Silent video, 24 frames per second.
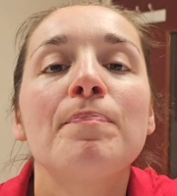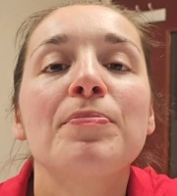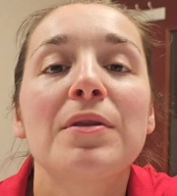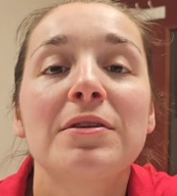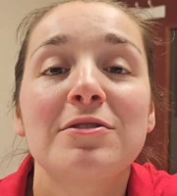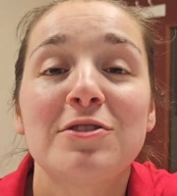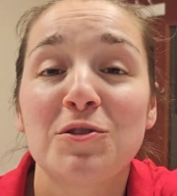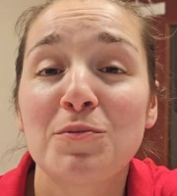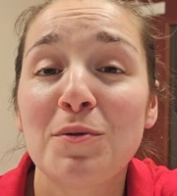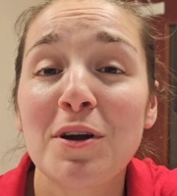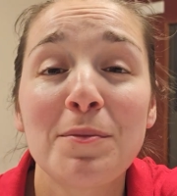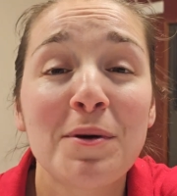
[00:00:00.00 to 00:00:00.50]
So
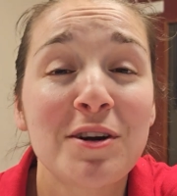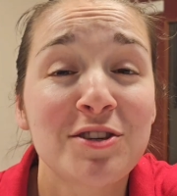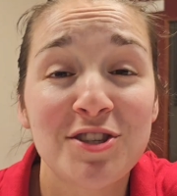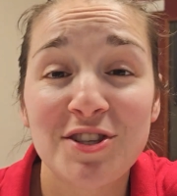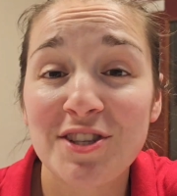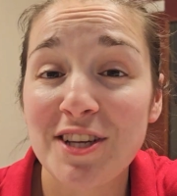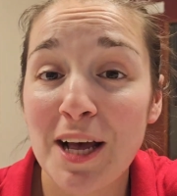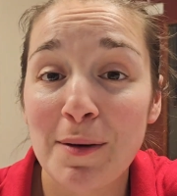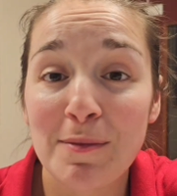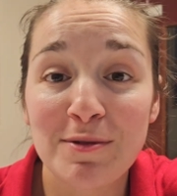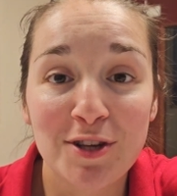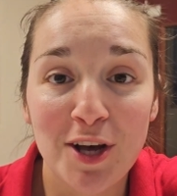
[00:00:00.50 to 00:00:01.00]
it's pretty much the
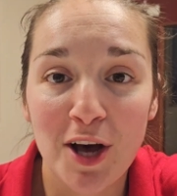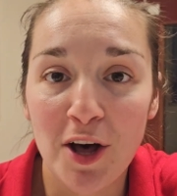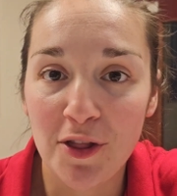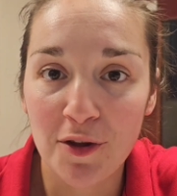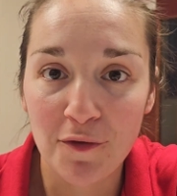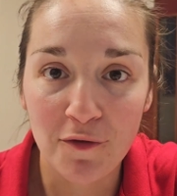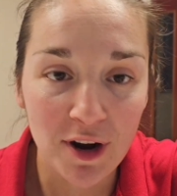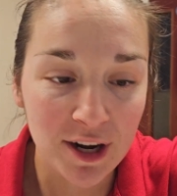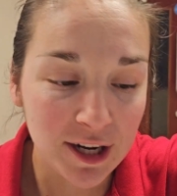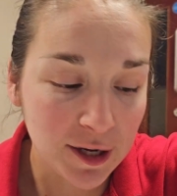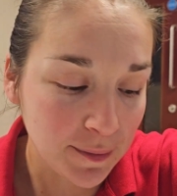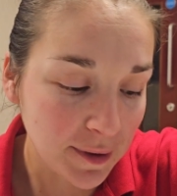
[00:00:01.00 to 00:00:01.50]
same as the other
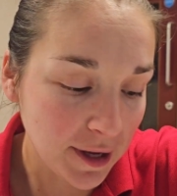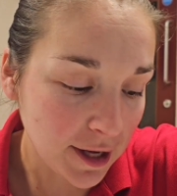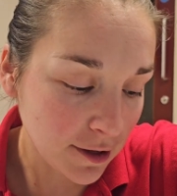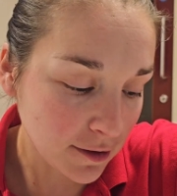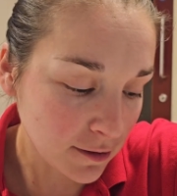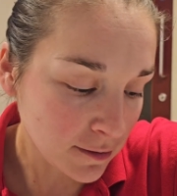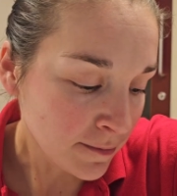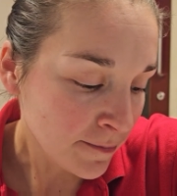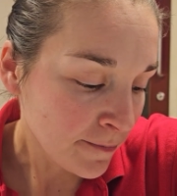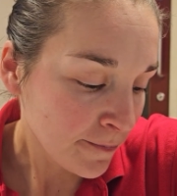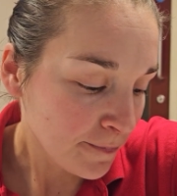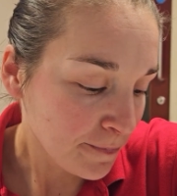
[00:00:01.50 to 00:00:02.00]
ready meal.
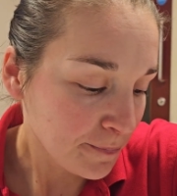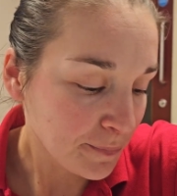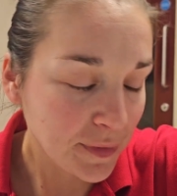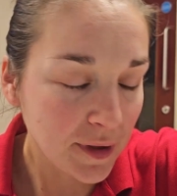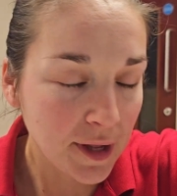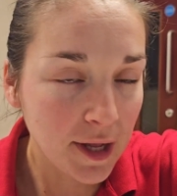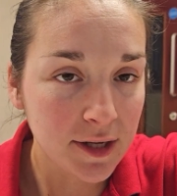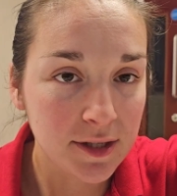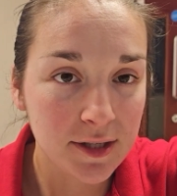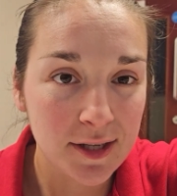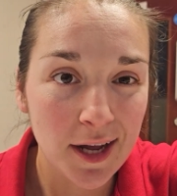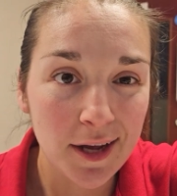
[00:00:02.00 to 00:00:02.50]

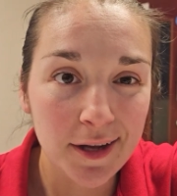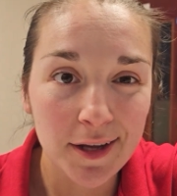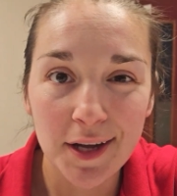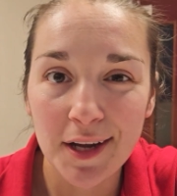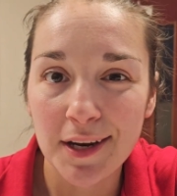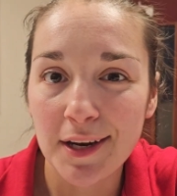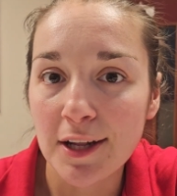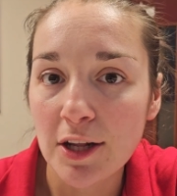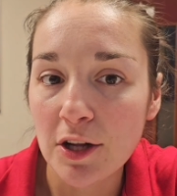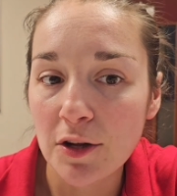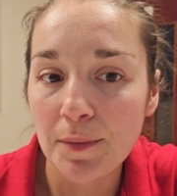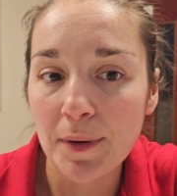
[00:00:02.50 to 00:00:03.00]
It's like a
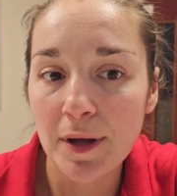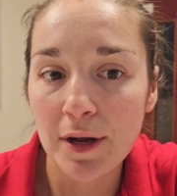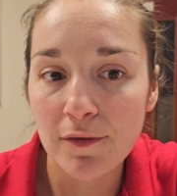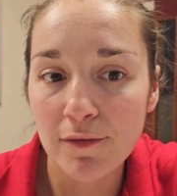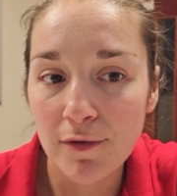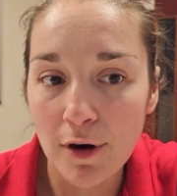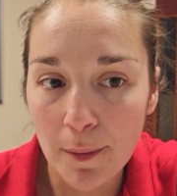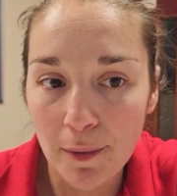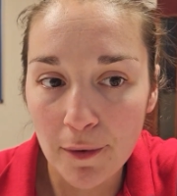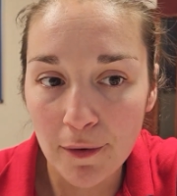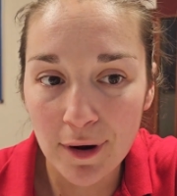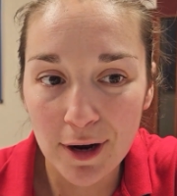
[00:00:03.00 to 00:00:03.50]
little bit
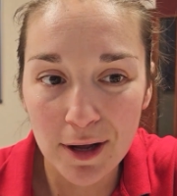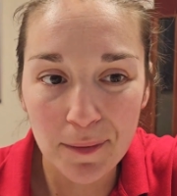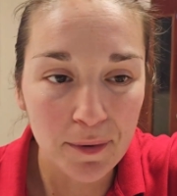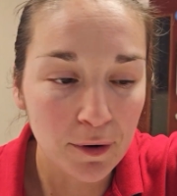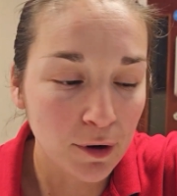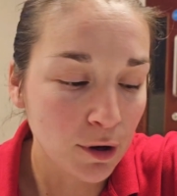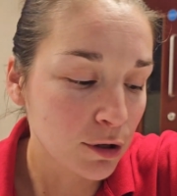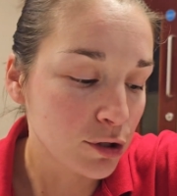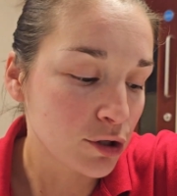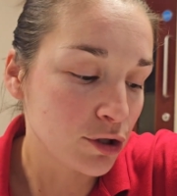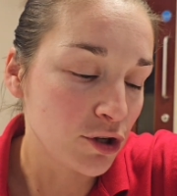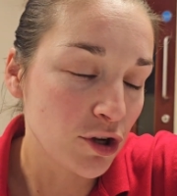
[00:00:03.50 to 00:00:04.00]
rubbery, but
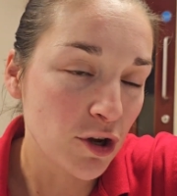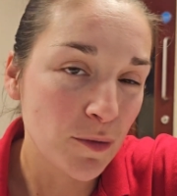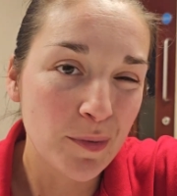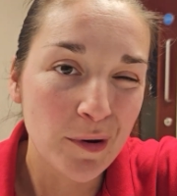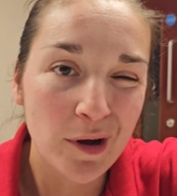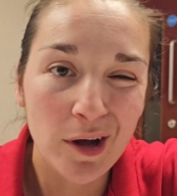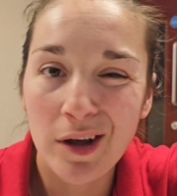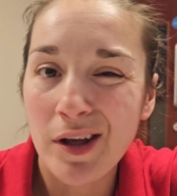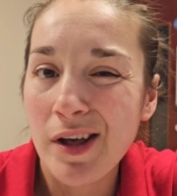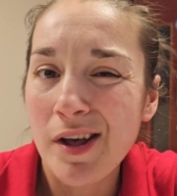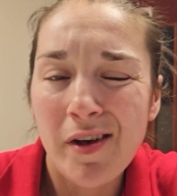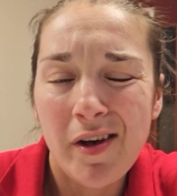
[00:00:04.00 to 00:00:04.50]
not
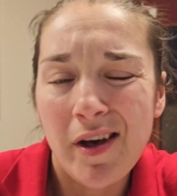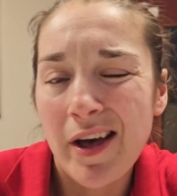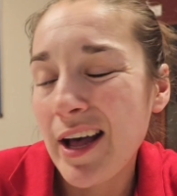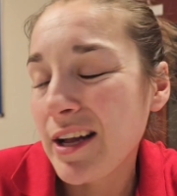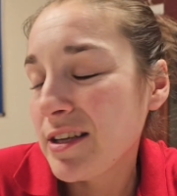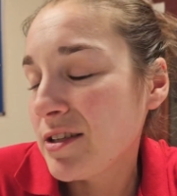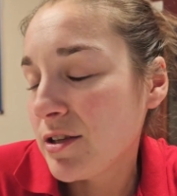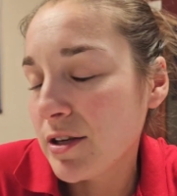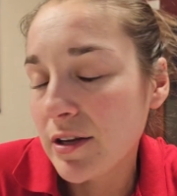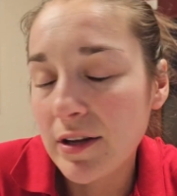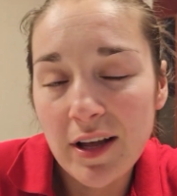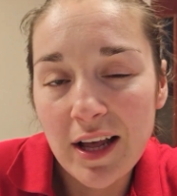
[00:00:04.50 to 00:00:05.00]
super.
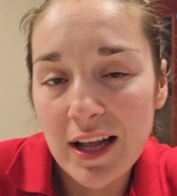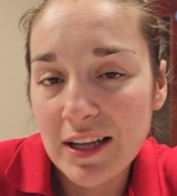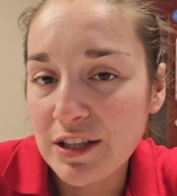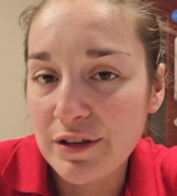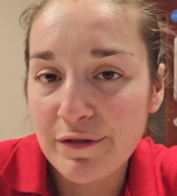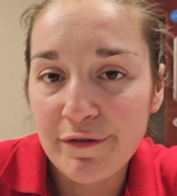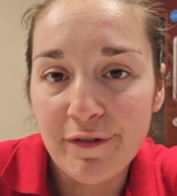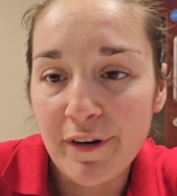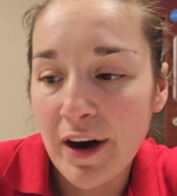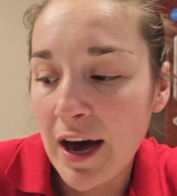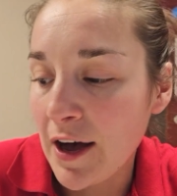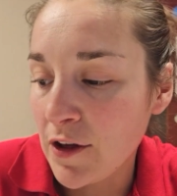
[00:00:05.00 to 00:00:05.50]
It's
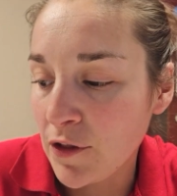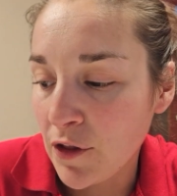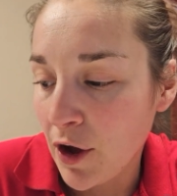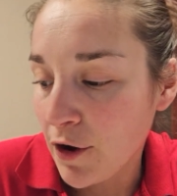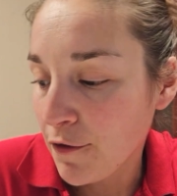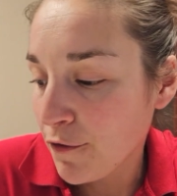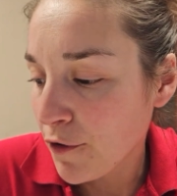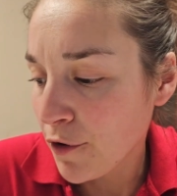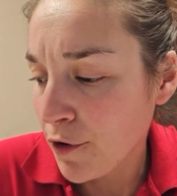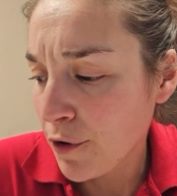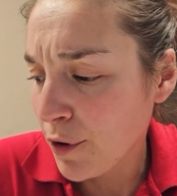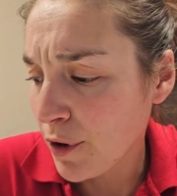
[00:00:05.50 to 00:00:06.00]
fine though.
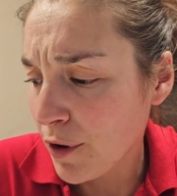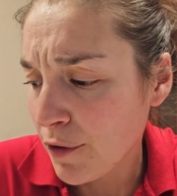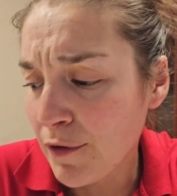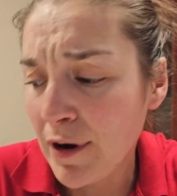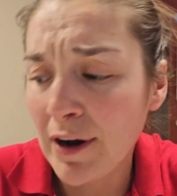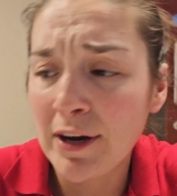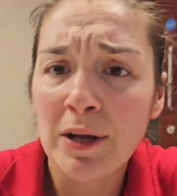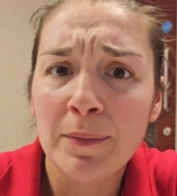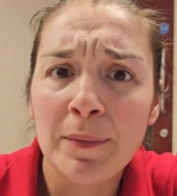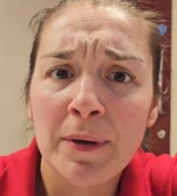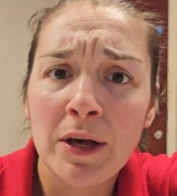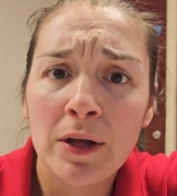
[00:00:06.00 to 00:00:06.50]
For a
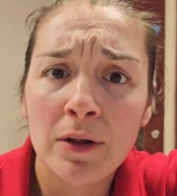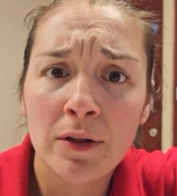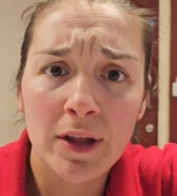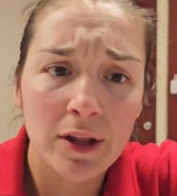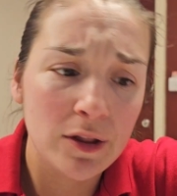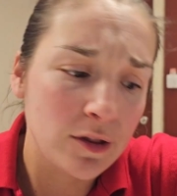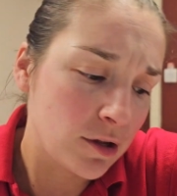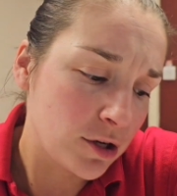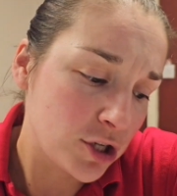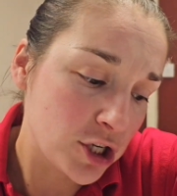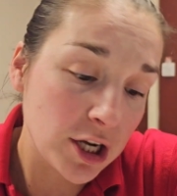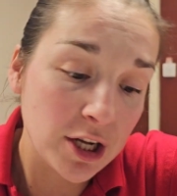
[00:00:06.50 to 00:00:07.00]
ready meal,
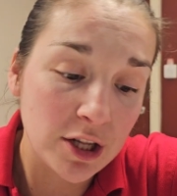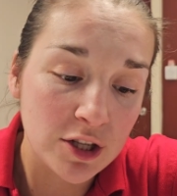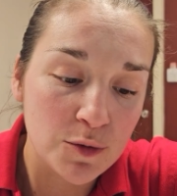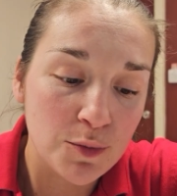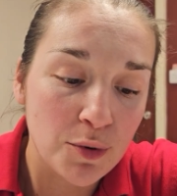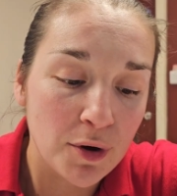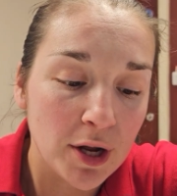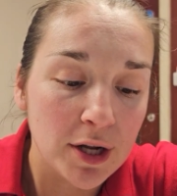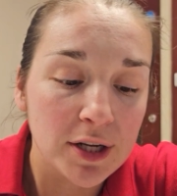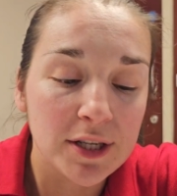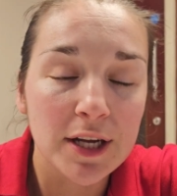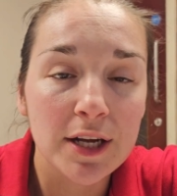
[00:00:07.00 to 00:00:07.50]
the chicken's
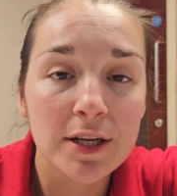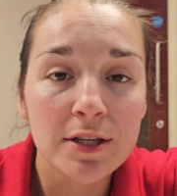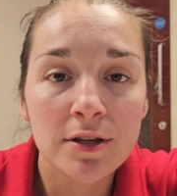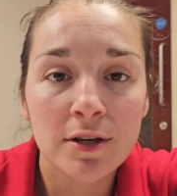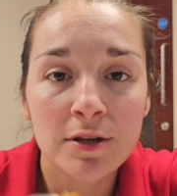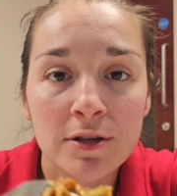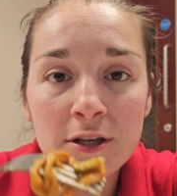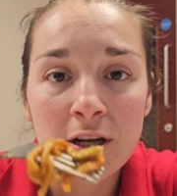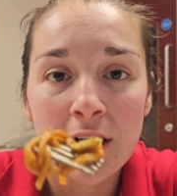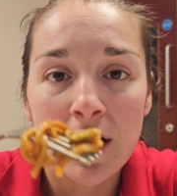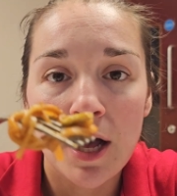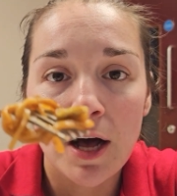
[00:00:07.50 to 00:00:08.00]
pretty
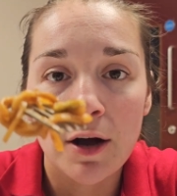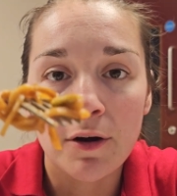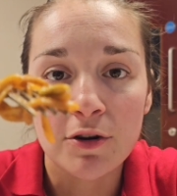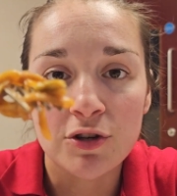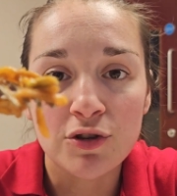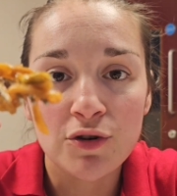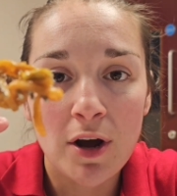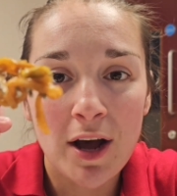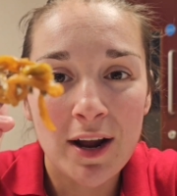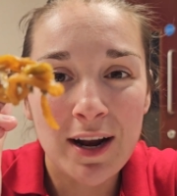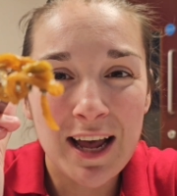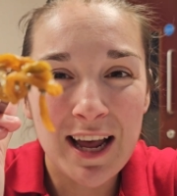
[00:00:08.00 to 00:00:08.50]
decent. We're
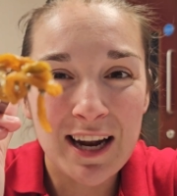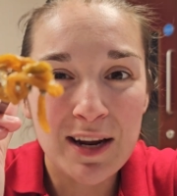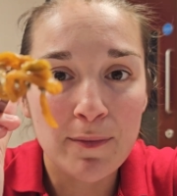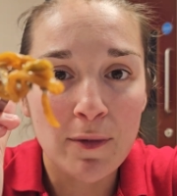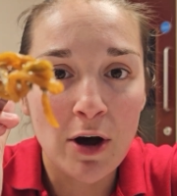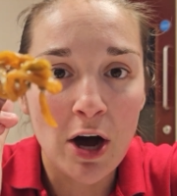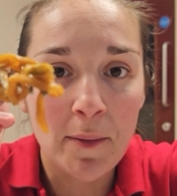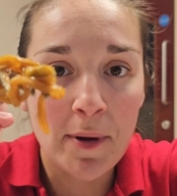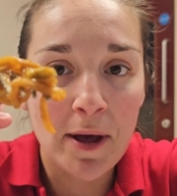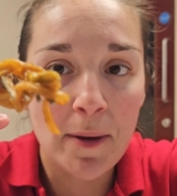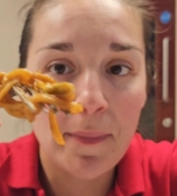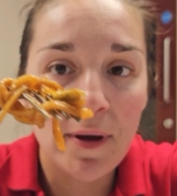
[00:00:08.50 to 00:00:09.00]
trying
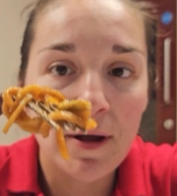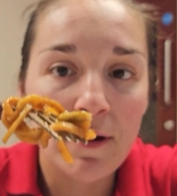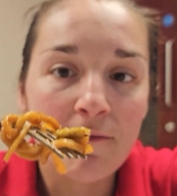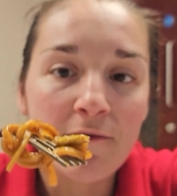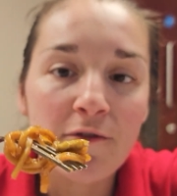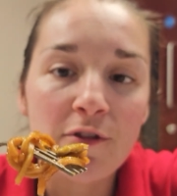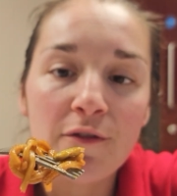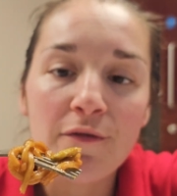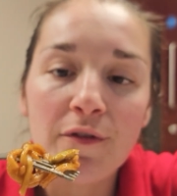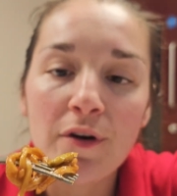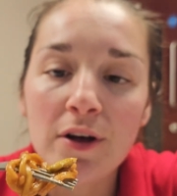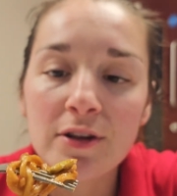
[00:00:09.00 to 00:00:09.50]
edamame bean for
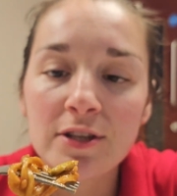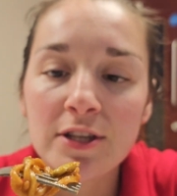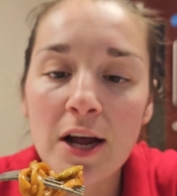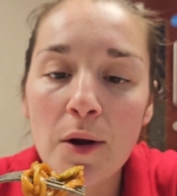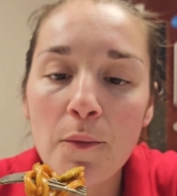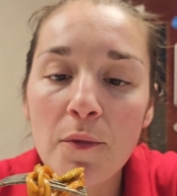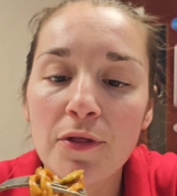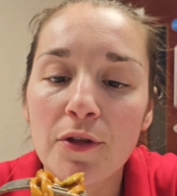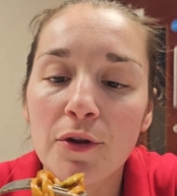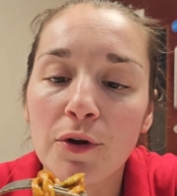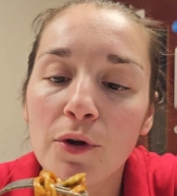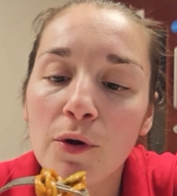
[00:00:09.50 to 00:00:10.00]
the first time
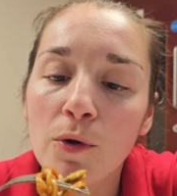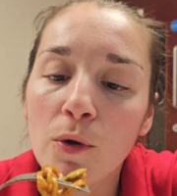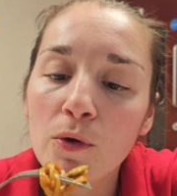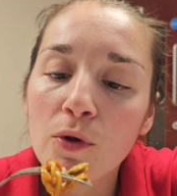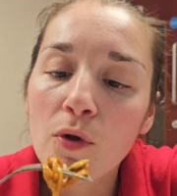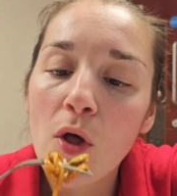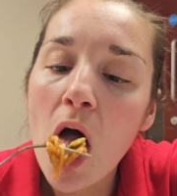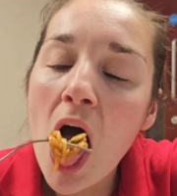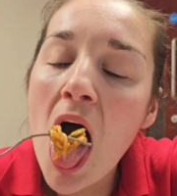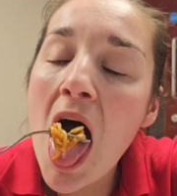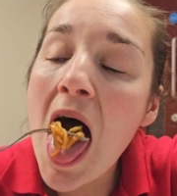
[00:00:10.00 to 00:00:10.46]
with the noodle.